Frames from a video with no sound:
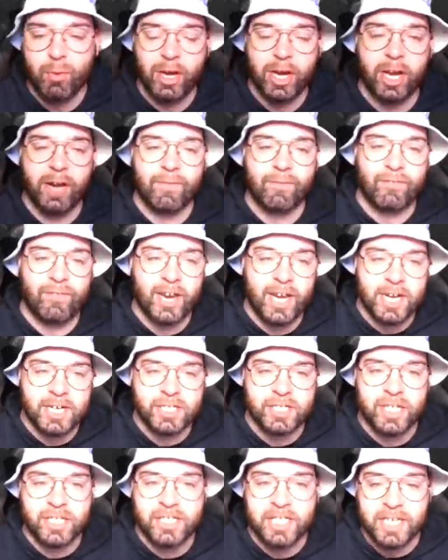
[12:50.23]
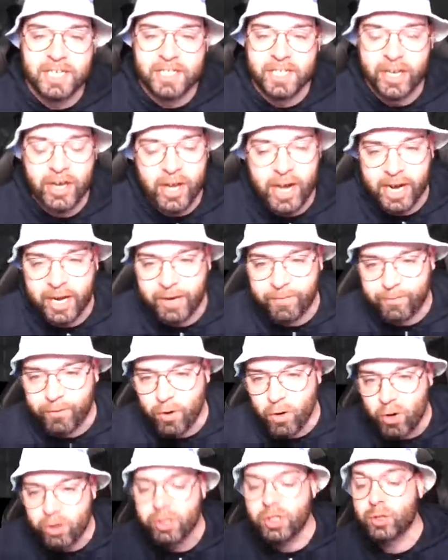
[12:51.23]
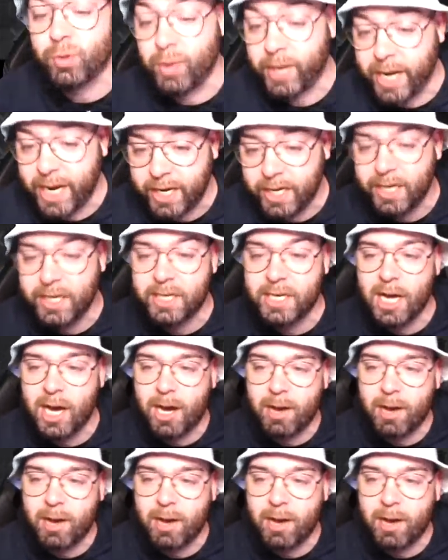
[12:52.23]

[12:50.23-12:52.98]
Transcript: We're going to finish the season 9-4 because we're getting a